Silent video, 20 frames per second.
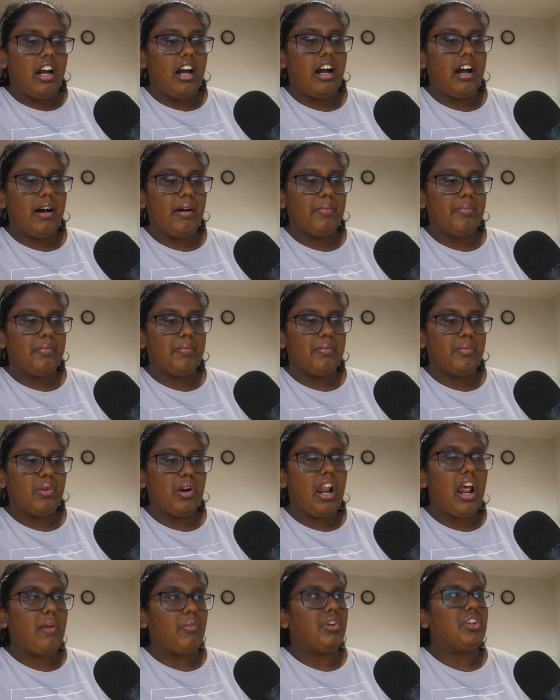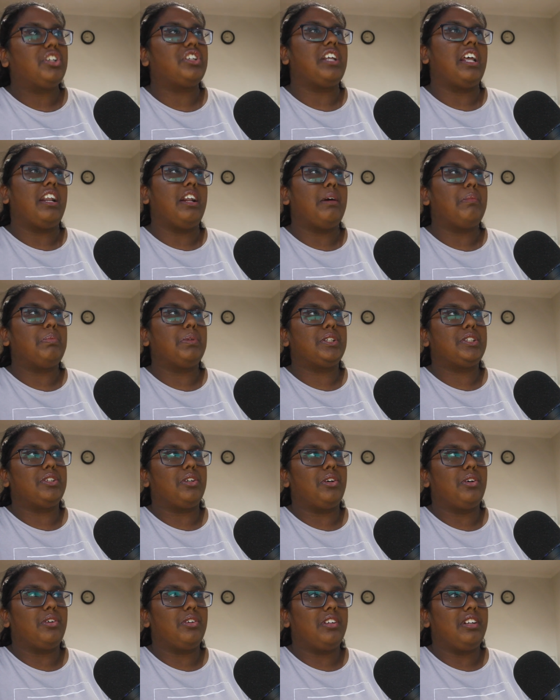When I watched that
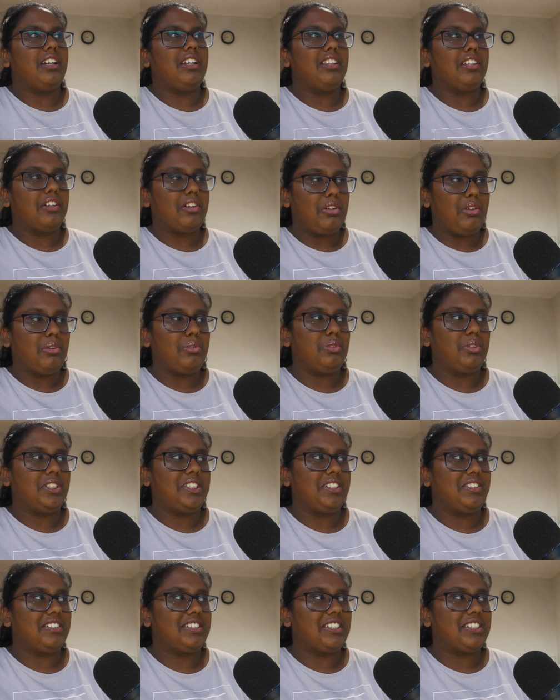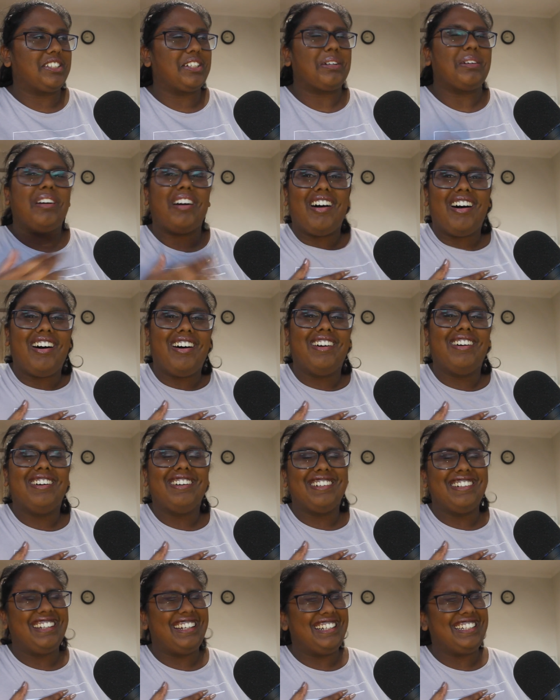episode in the Clone Wars series, I was like, oh,
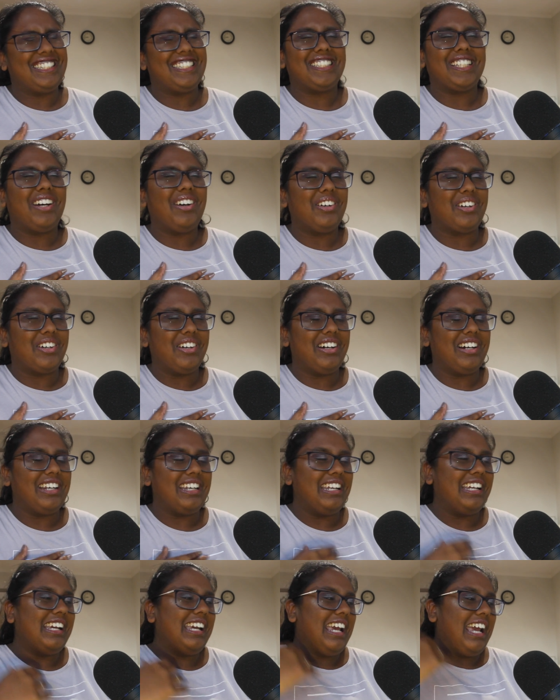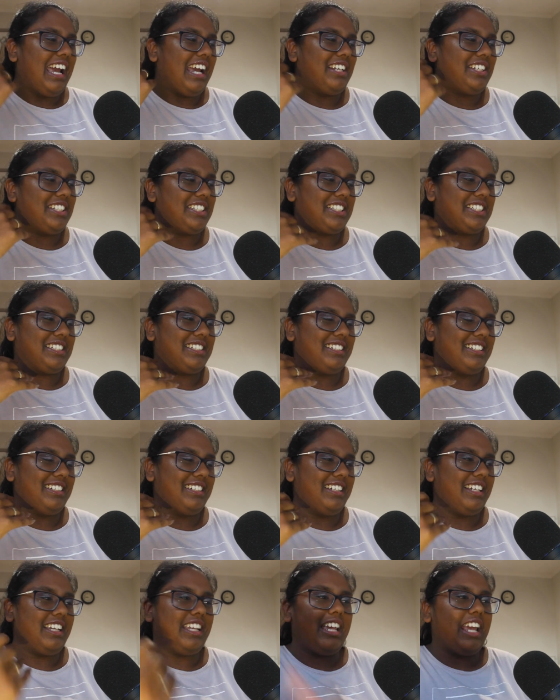it's so good. And just,
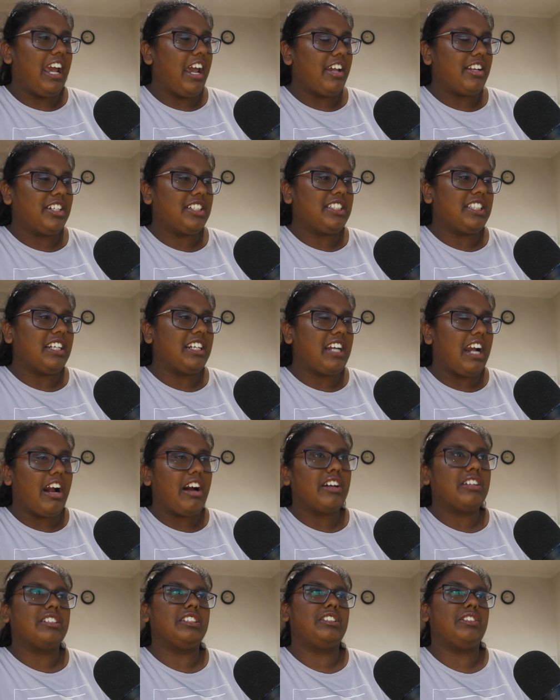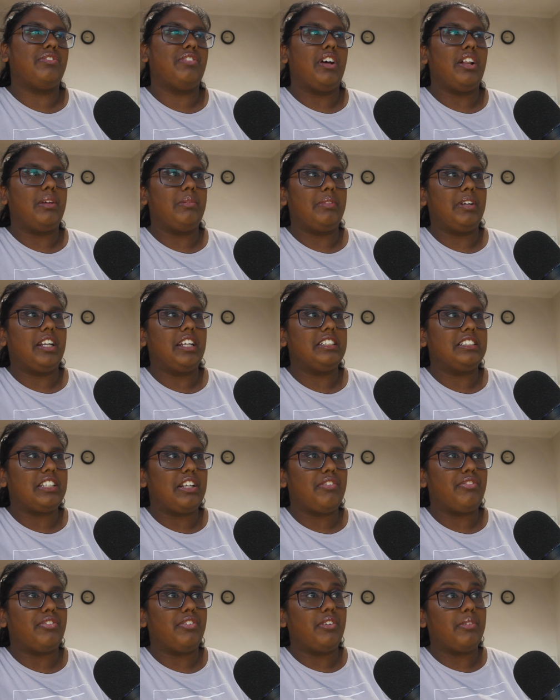yeah, just the character development and
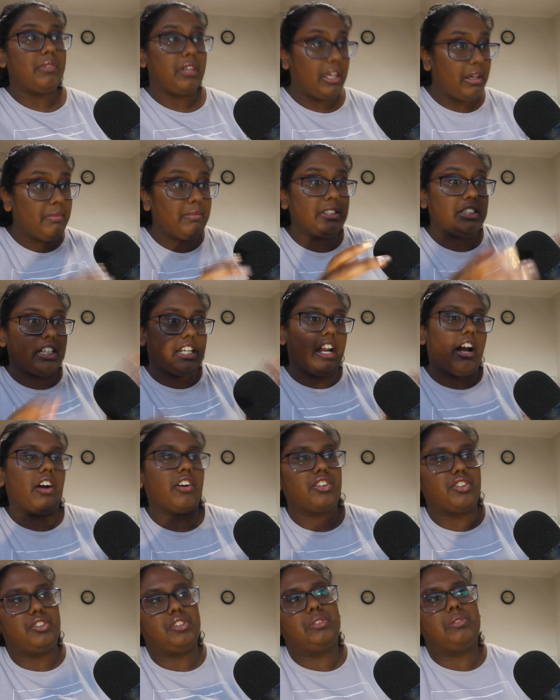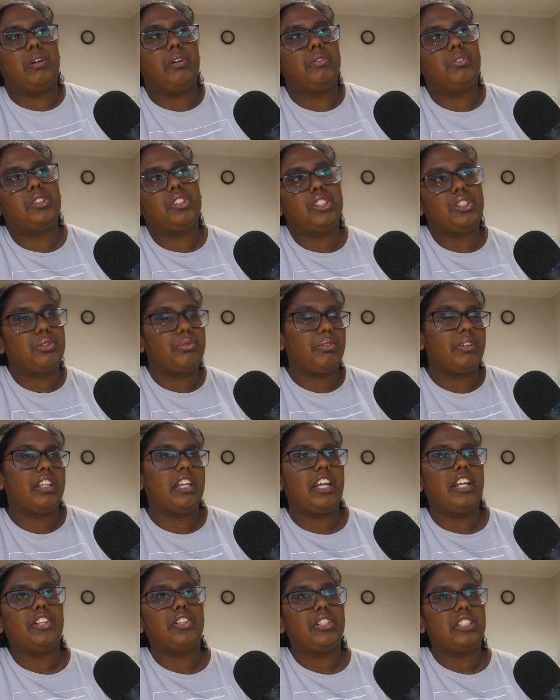stuff for him as a character as well was just
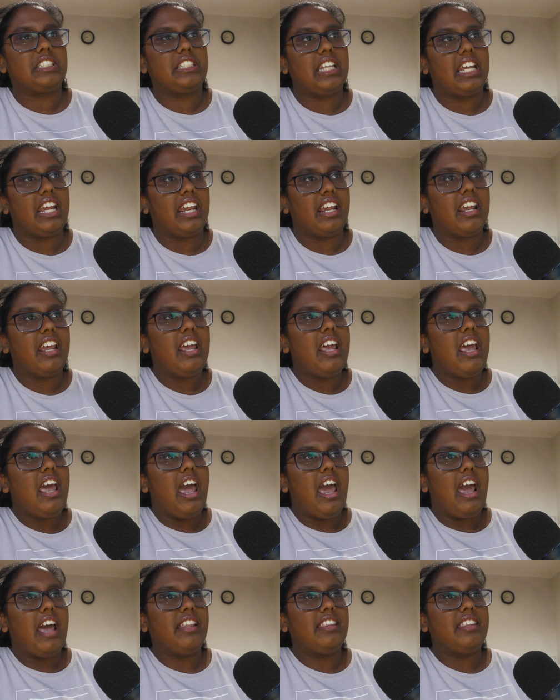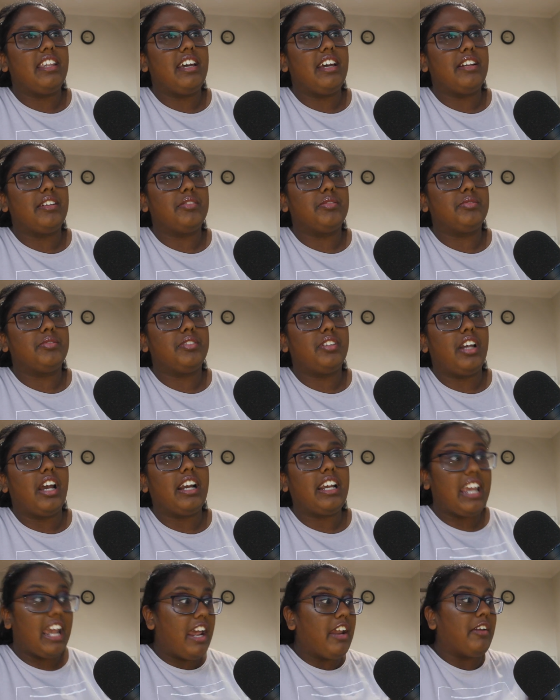really interesting. And then,
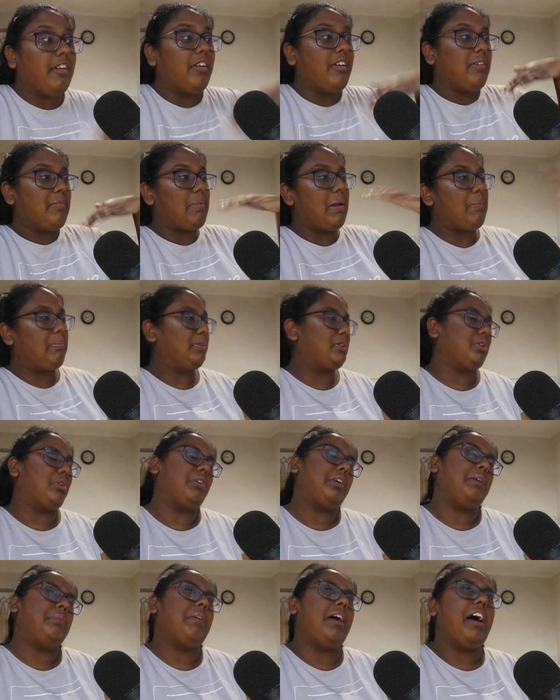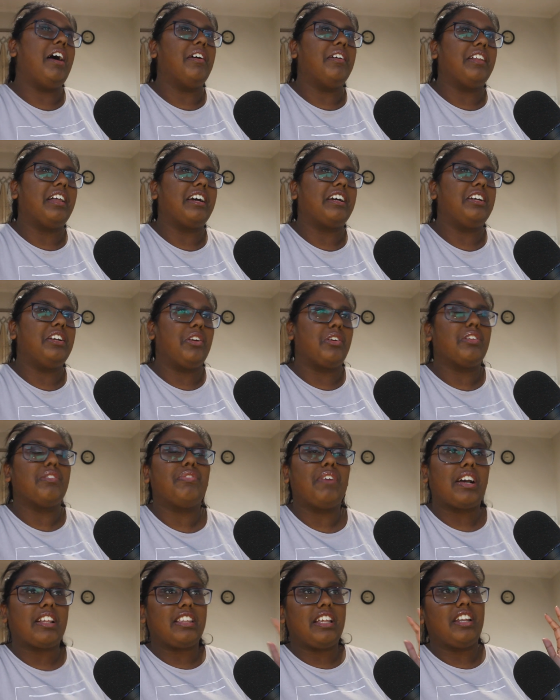again, people talking about, like, you know, the
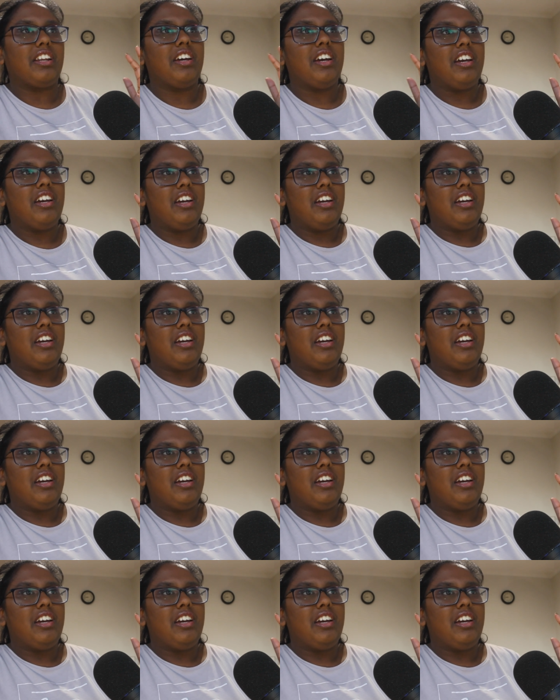fact that